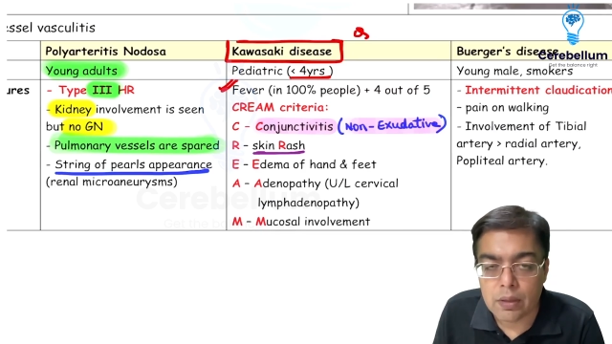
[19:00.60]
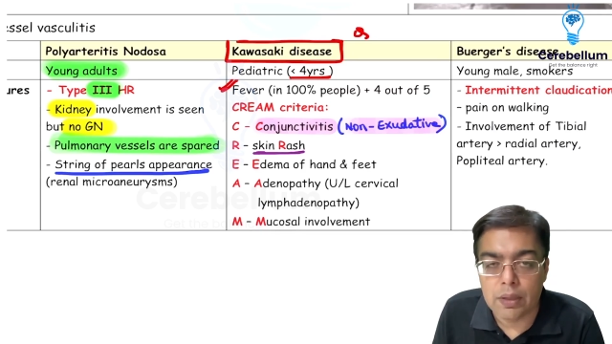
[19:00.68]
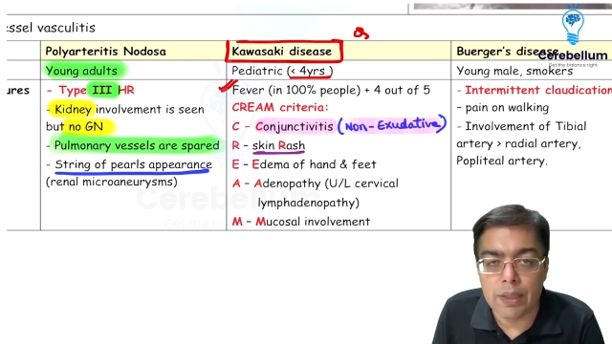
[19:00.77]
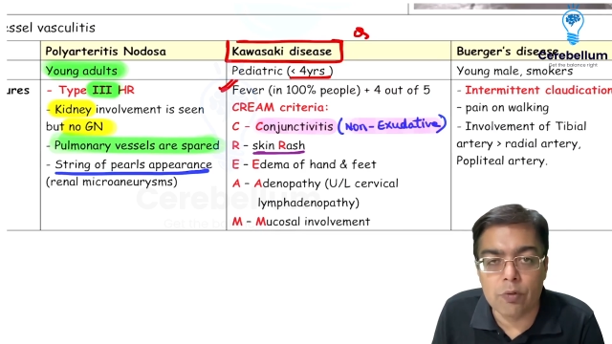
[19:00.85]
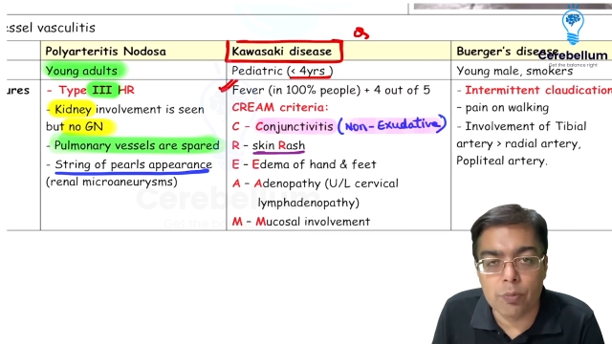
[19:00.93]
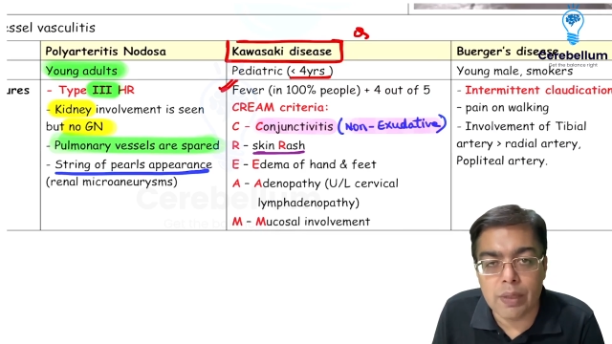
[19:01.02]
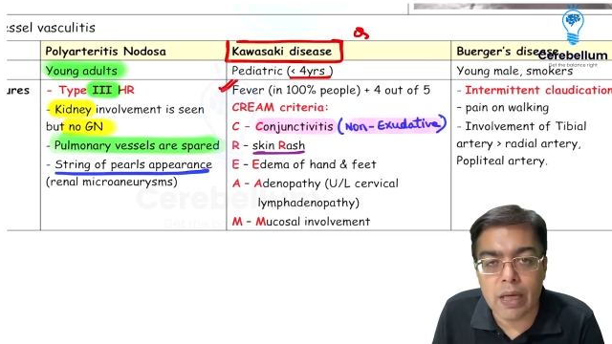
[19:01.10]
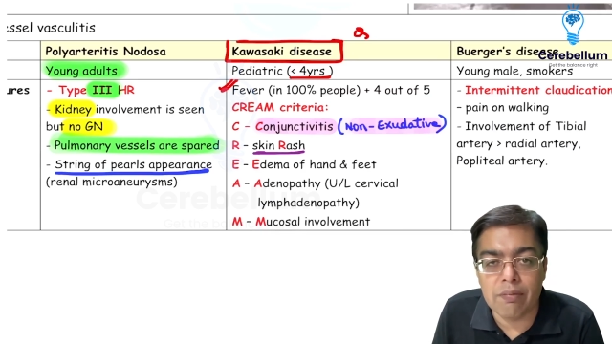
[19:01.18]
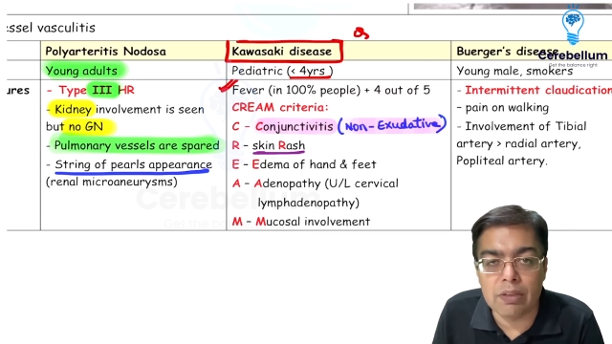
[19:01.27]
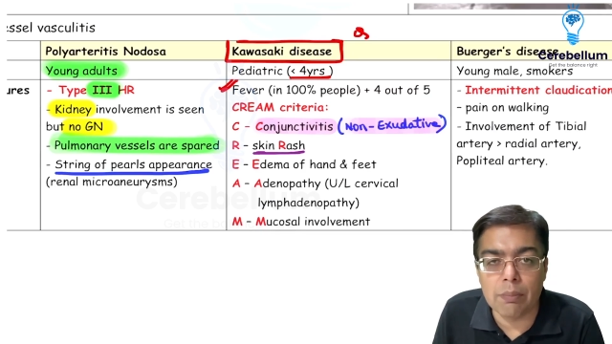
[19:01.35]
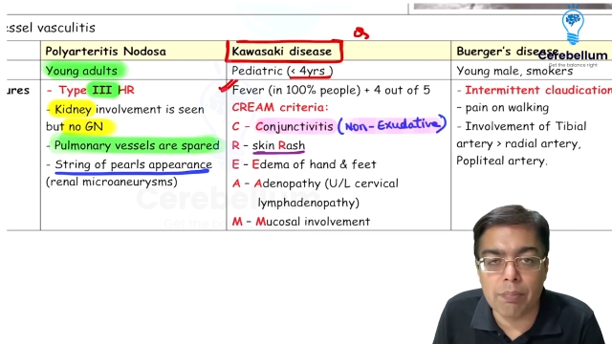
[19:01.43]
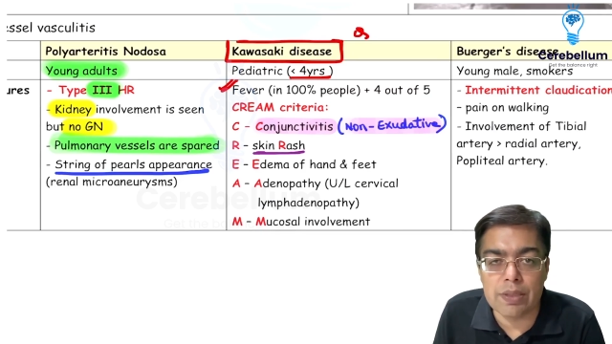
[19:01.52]
They would be having
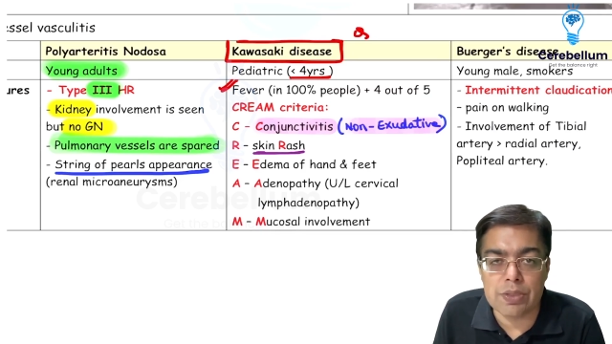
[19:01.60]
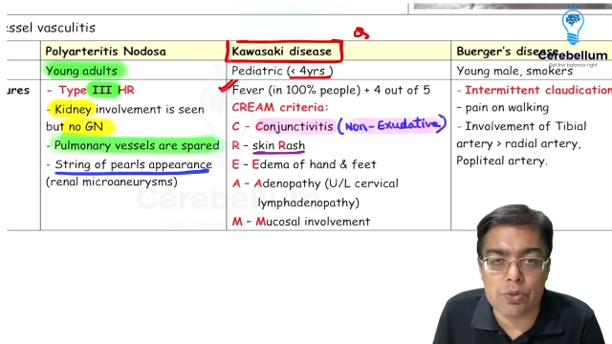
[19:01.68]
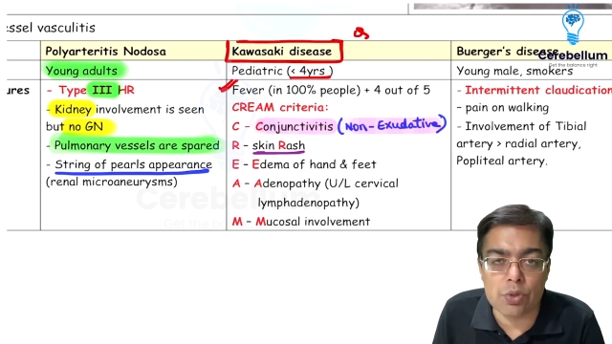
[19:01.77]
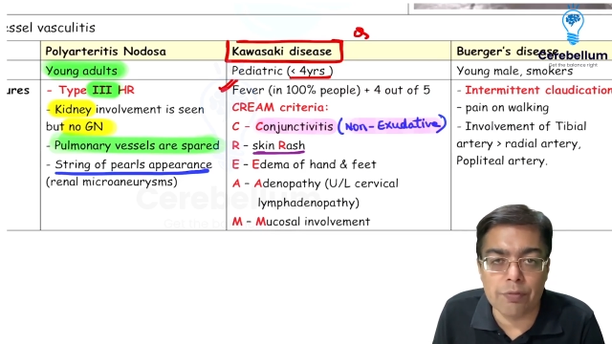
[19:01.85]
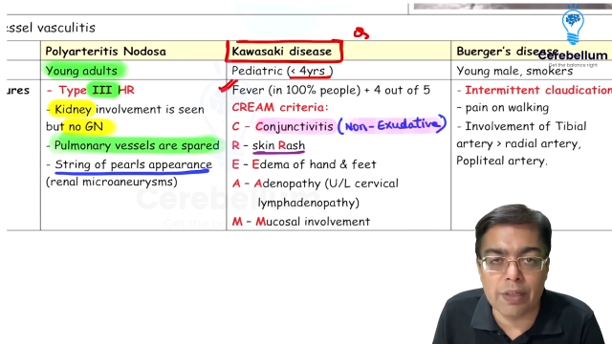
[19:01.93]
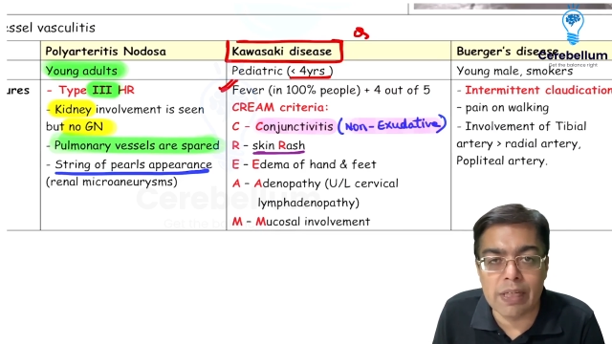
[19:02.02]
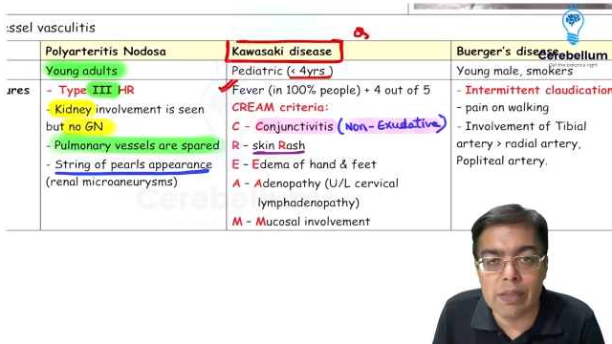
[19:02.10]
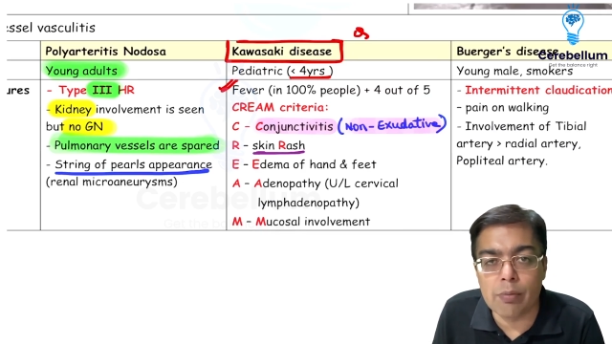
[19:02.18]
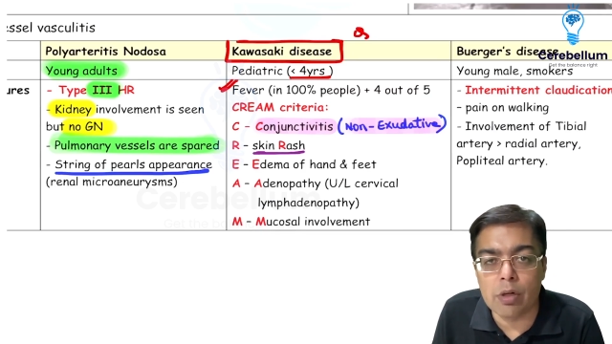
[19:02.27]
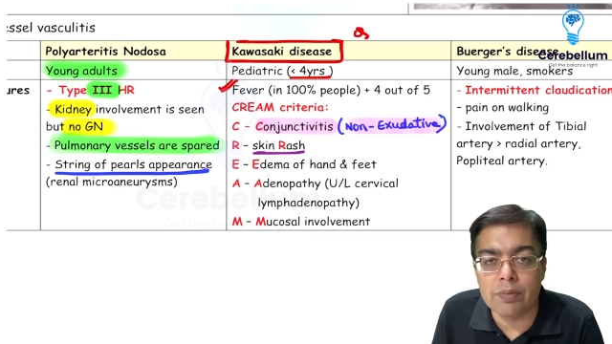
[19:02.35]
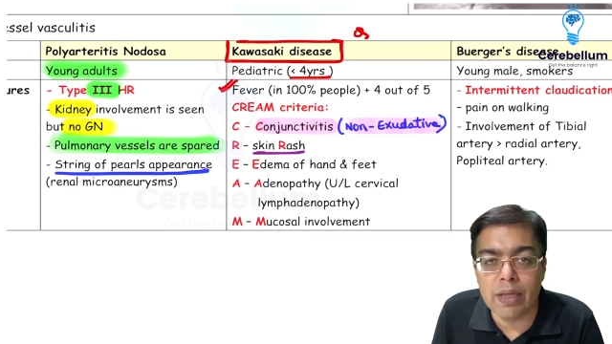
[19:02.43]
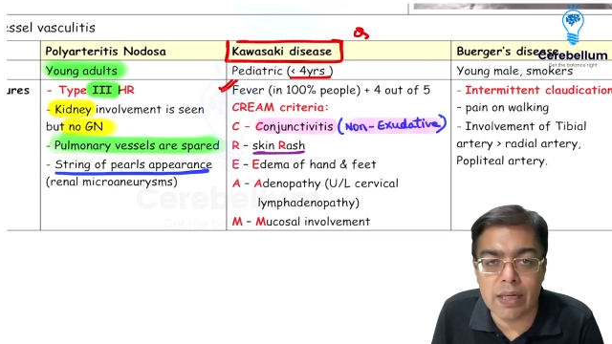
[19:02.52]
the presence of
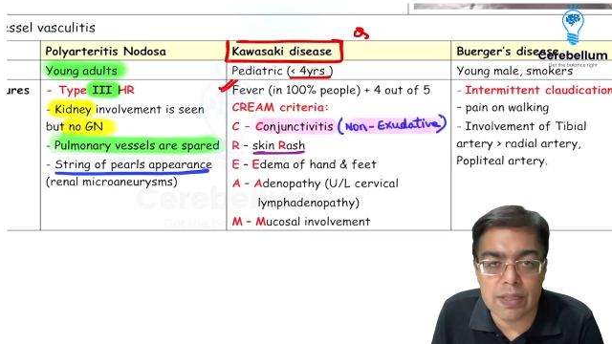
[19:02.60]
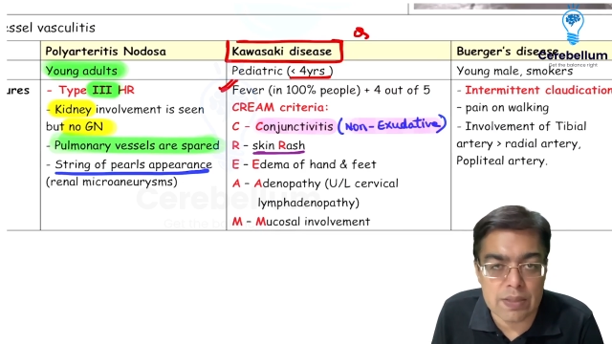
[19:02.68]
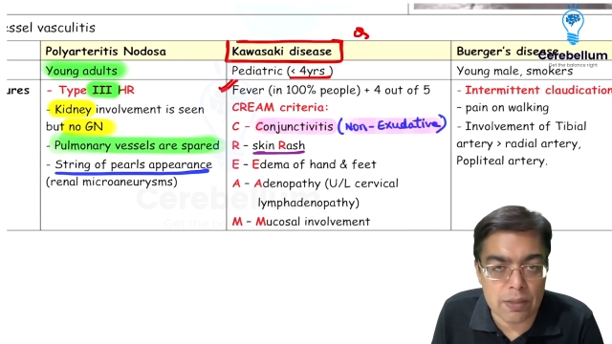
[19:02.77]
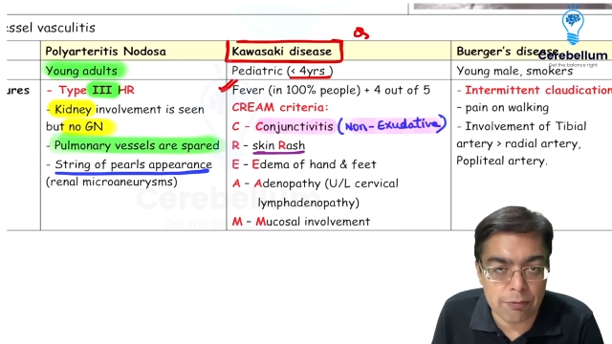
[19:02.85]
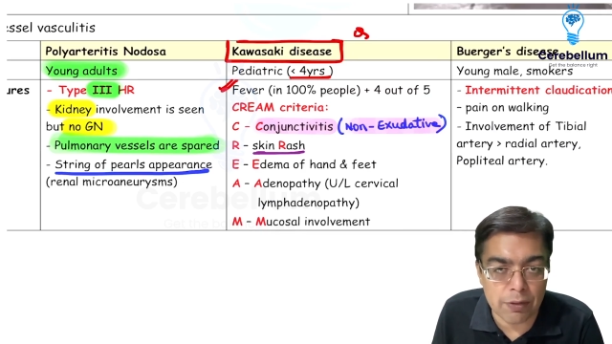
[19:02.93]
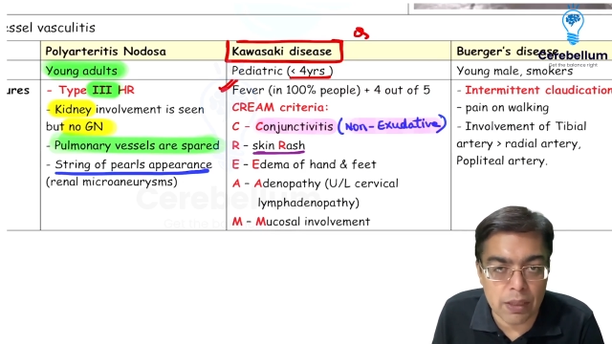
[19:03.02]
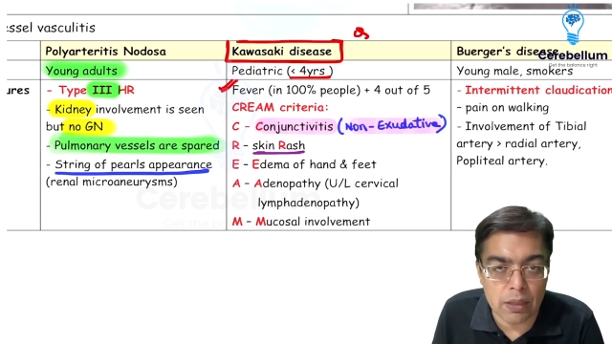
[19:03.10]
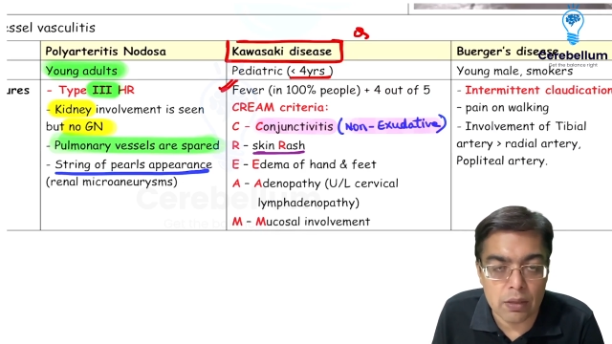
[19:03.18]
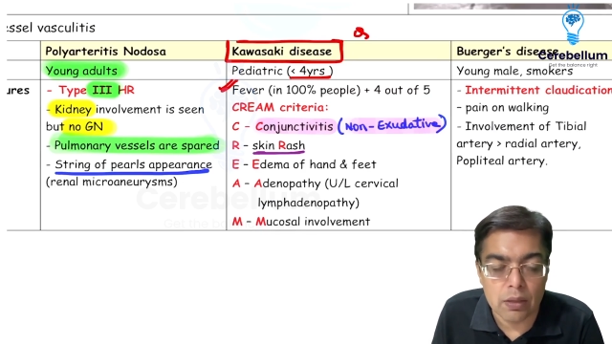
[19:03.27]
edema of the hands and feet.